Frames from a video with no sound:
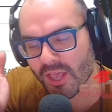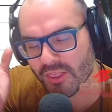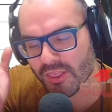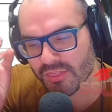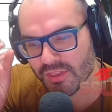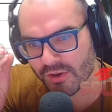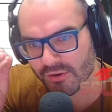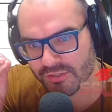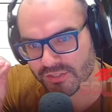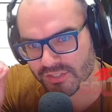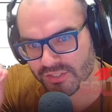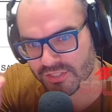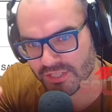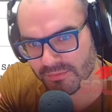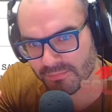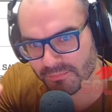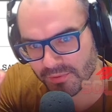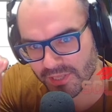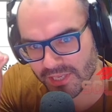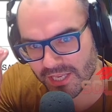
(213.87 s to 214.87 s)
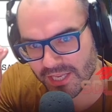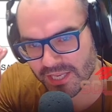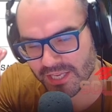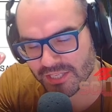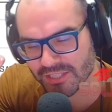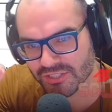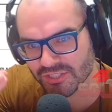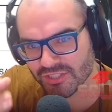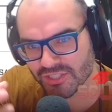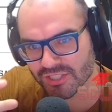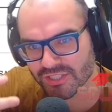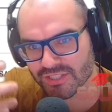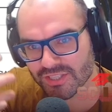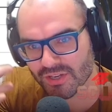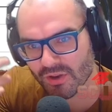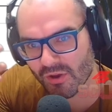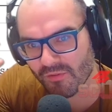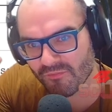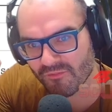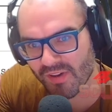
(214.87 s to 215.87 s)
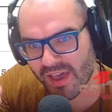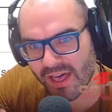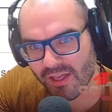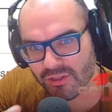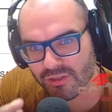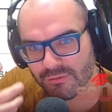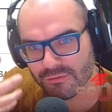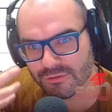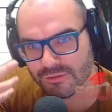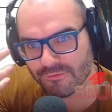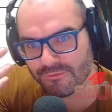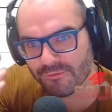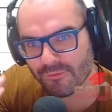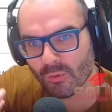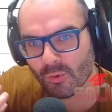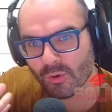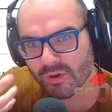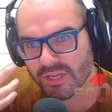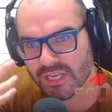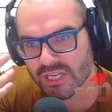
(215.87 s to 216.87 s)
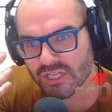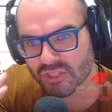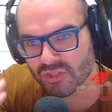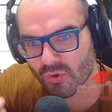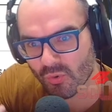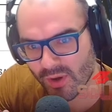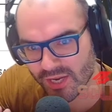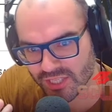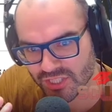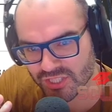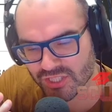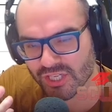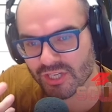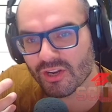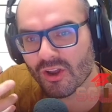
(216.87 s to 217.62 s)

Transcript: There simply is just values for each question.